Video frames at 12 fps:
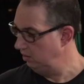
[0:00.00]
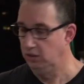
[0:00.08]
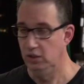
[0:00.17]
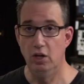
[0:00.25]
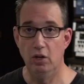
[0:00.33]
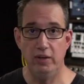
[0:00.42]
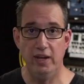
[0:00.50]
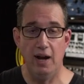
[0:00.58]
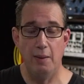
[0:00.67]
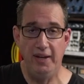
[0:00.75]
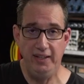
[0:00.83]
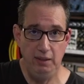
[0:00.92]
you go get on
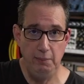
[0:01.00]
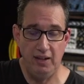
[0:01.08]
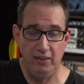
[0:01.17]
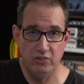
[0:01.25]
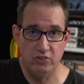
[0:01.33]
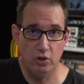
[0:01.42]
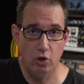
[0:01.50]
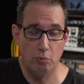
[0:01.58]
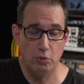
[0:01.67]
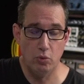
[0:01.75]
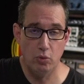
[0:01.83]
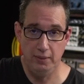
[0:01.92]
my email list at Home
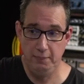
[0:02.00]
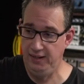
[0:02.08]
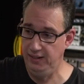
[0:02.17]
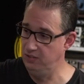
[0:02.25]
Recording Made